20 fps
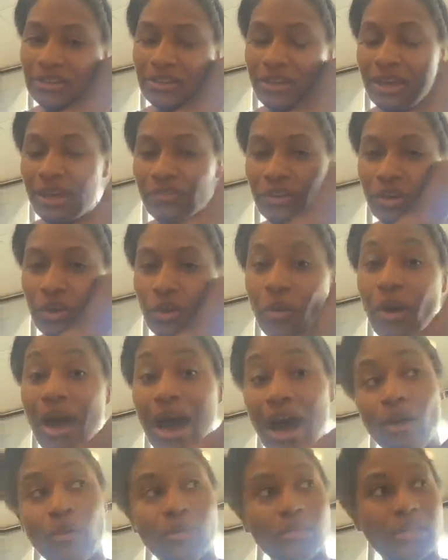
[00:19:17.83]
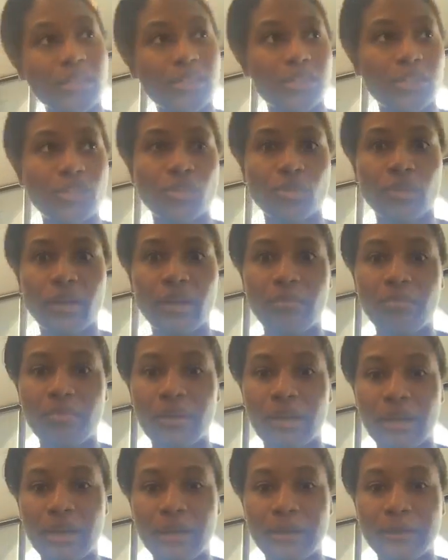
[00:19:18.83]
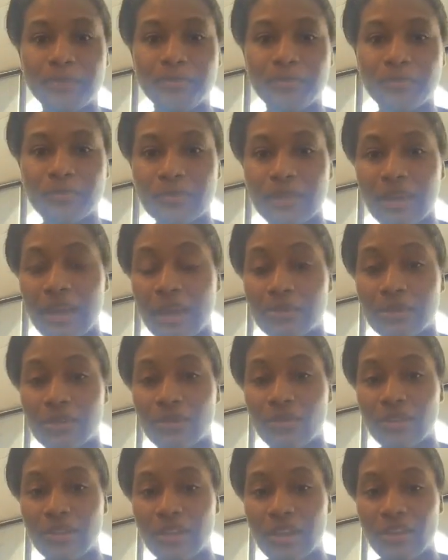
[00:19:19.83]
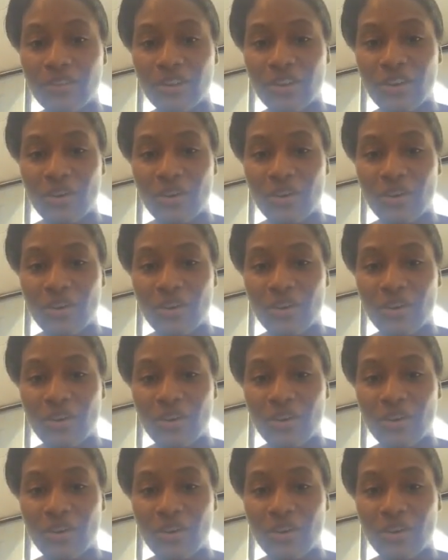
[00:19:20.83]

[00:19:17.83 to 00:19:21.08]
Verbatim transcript: so I have to go out to drink, but um, I absolutely love it.